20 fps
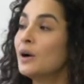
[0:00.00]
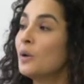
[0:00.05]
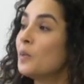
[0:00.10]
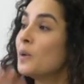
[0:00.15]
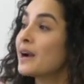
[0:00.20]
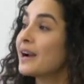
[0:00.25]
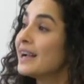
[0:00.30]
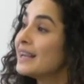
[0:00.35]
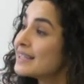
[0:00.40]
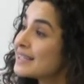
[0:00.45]

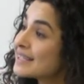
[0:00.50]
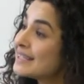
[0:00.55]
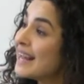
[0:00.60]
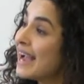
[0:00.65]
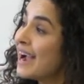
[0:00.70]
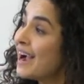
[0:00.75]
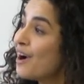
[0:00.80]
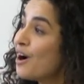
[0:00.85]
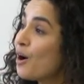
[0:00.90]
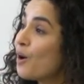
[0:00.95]
Whereas
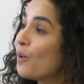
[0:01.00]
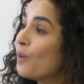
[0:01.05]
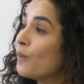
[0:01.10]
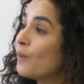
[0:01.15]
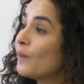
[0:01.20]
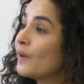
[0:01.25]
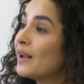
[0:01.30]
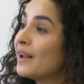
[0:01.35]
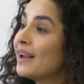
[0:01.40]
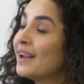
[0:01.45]
now,
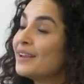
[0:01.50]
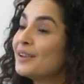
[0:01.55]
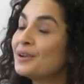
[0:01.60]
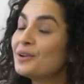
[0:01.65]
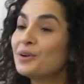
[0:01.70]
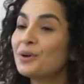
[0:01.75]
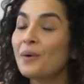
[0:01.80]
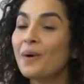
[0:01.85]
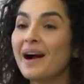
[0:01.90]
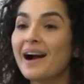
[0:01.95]

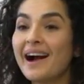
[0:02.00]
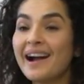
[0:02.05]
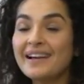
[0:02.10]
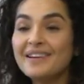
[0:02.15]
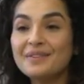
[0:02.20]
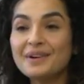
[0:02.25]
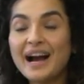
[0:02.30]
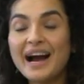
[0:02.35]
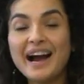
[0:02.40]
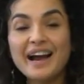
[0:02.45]

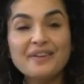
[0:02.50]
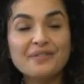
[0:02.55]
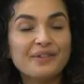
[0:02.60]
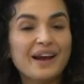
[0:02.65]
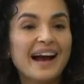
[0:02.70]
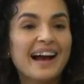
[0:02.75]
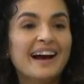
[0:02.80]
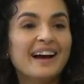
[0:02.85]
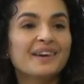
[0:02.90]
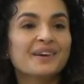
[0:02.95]
I've
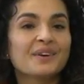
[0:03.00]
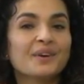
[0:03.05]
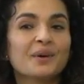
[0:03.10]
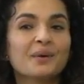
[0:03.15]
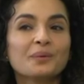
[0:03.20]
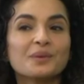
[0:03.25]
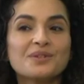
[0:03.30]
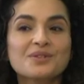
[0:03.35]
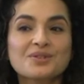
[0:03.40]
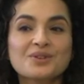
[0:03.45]
had, and
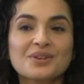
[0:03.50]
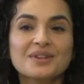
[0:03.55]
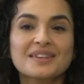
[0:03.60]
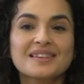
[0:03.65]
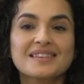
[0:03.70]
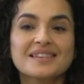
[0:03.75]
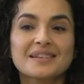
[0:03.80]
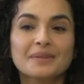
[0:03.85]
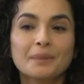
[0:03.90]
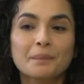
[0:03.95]
it was
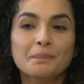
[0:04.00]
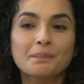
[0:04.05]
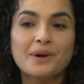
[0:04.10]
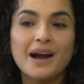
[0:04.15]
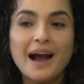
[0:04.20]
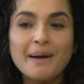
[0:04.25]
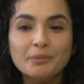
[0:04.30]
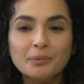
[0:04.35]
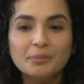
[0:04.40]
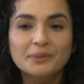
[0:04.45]
just
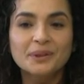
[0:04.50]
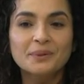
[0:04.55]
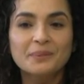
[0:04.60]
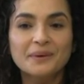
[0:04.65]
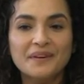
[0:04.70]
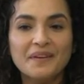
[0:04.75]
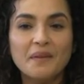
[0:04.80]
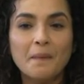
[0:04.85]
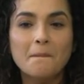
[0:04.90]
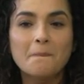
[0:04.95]
probably
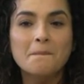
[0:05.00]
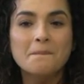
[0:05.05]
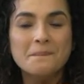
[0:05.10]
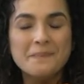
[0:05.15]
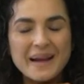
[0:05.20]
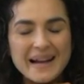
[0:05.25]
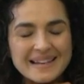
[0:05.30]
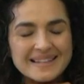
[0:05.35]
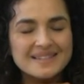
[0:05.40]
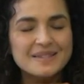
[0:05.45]
one of the
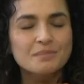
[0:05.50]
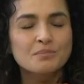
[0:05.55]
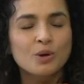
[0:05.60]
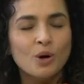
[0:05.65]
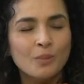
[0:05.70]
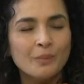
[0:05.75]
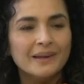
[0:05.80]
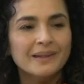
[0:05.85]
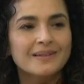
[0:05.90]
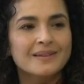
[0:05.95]
best
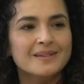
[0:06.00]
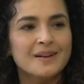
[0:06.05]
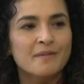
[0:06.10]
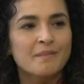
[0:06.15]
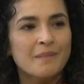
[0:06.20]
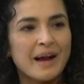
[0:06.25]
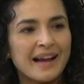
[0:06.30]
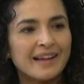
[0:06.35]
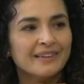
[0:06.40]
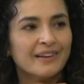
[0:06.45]
moments
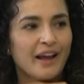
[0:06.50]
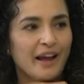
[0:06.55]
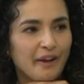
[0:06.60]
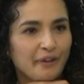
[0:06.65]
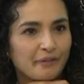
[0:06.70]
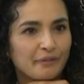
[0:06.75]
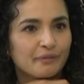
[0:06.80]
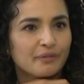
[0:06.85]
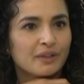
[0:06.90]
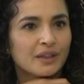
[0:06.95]
of my
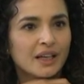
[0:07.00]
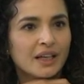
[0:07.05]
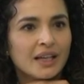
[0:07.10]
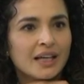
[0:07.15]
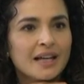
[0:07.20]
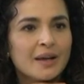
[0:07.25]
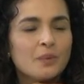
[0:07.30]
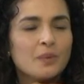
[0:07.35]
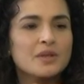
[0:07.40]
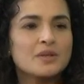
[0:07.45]
life,
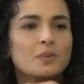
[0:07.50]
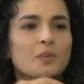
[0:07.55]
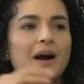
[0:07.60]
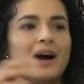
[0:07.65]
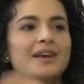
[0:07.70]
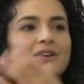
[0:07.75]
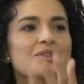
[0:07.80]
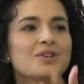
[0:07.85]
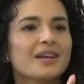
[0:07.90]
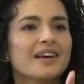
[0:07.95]
was
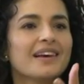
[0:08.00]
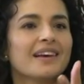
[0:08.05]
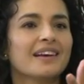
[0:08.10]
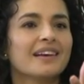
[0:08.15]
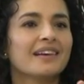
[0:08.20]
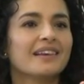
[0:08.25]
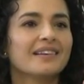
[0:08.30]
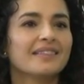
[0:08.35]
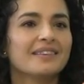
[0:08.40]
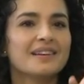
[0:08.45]

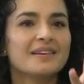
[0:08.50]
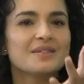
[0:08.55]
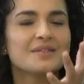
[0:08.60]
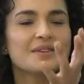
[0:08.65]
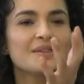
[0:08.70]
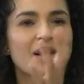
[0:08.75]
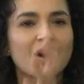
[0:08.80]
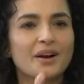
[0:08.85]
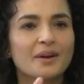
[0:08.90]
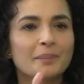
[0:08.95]
watching
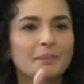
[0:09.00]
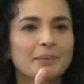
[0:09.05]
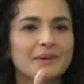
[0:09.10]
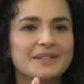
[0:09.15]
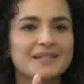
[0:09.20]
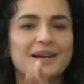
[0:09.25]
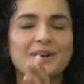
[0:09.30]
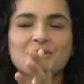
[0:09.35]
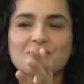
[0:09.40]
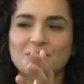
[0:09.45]
these young
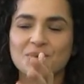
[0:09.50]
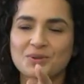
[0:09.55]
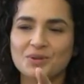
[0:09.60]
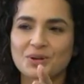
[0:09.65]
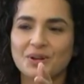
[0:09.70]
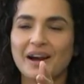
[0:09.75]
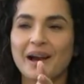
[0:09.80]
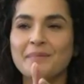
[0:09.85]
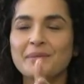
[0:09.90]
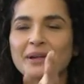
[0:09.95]
potential
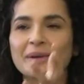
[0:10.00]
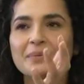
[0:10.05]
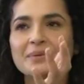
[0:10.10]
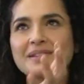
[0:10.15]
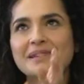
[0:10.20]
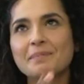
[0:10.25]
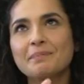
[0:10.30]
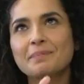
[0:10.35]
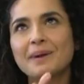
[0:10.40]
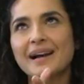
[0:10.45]
jurors. I mean, it
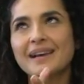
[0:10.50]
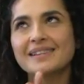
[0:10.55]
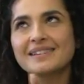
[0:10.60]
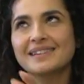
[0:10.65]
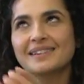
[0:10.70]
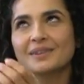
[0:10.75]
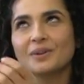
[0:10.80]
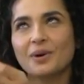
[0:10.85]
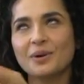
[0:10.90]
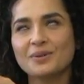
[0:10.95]
was the
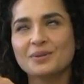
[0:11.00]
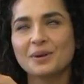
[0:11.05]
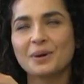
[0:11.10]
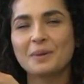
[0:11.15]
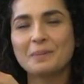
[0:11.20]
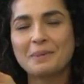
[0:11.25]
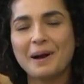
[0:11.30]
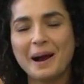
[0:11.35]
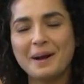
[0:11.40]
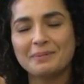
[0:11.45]
best and also
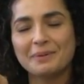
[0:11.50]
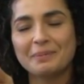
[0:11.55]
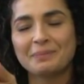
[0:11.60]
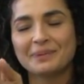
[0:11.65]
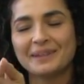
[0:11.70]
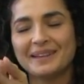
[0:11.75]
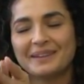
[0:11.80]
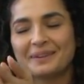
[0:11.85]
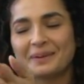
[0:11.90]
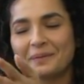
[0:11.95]

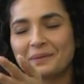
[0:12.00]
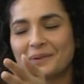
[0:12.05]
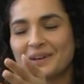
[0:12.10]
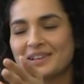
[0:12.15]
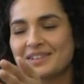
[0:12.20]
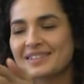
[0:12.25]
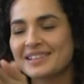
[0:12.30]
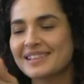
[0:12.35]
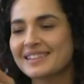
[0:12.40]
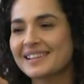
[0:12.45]
probably the
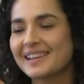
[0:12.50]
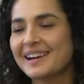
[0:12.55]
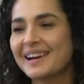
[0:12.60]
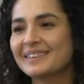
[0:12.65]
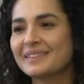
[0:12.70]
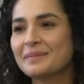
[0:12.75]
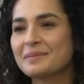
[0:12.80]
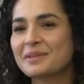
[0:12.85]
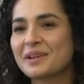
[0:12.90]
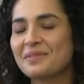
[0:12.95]
worst because they
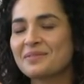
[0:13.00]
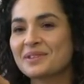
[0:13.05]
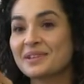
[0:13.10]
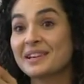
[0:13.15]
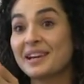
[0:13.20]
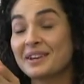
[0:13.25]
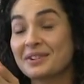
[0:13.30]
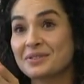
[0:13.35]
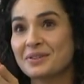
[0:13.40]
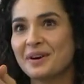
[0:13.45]
got themselves
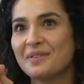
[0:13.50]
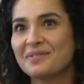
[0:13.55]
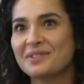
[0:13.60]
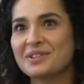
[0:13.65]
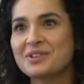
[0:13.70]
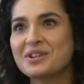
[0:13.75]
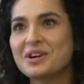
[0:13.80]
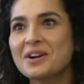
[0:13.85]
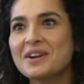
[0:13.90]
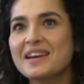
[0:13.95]
kicked off the
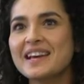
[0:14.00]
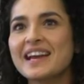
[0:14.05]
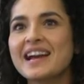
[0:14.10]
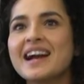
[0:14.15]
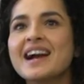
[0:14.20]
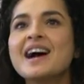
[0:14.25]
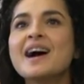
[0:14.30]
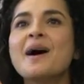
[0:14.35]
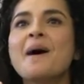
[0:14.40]
jury.